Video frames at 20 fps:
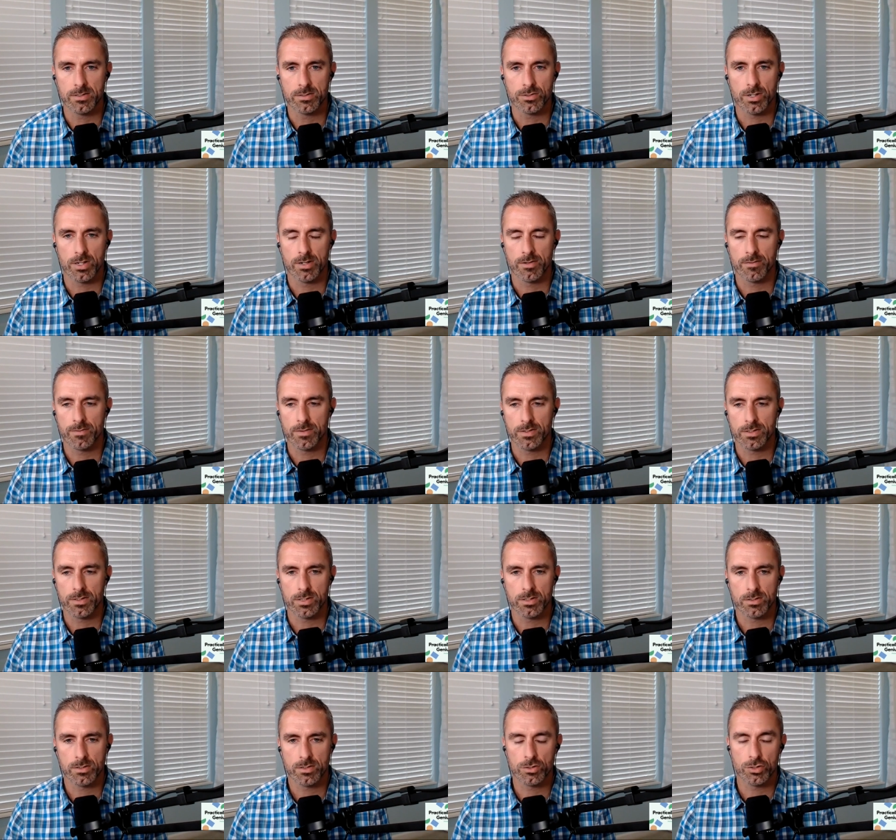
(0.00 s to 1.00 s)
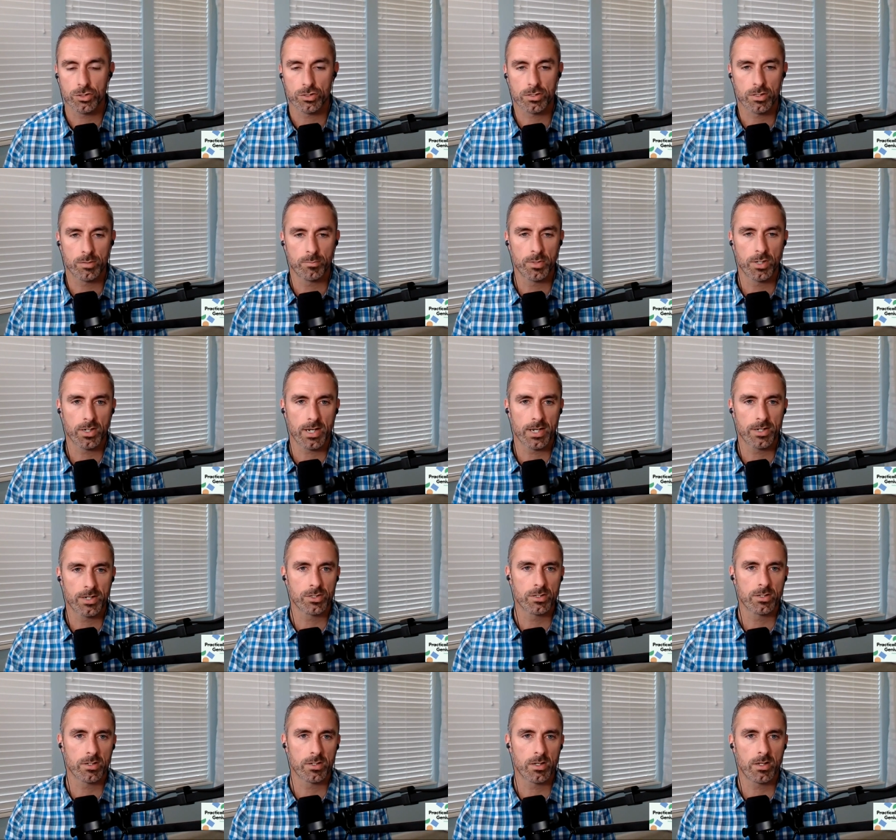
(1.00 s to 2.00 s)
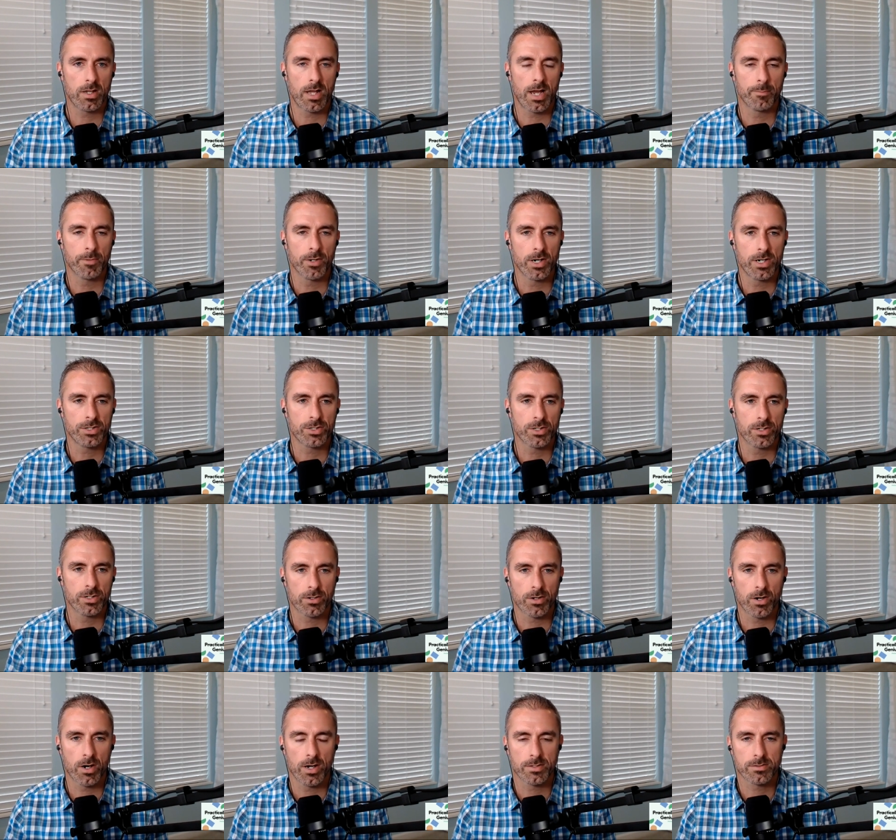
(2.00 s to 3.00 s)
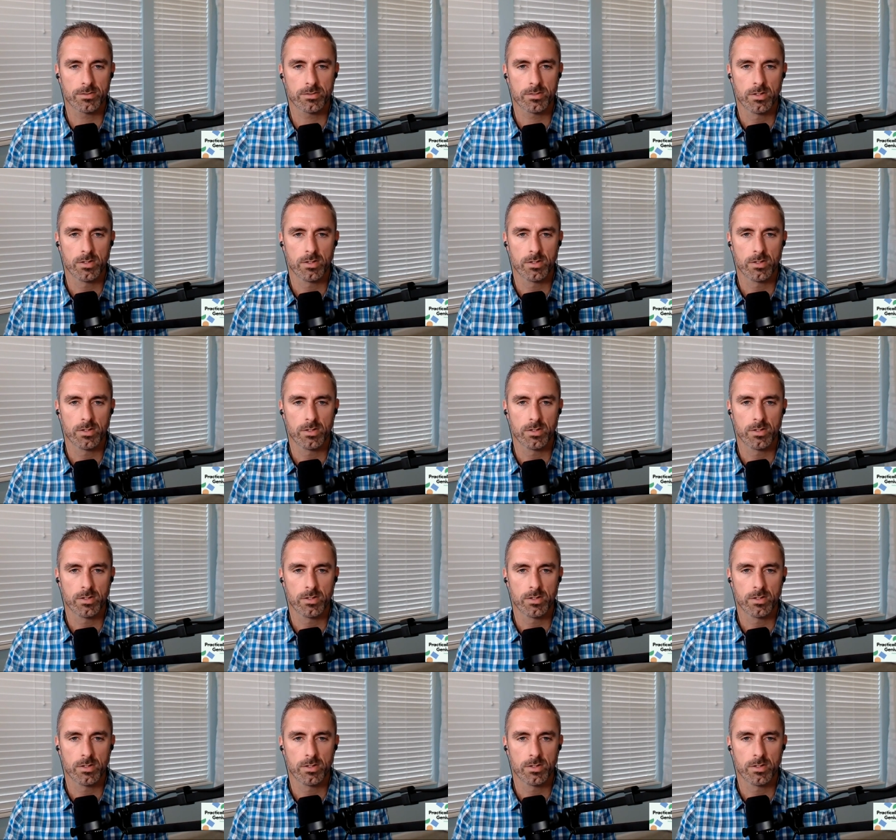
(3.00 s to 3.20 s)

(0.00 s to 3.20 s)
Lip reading: your inefficient just communication and collaboration across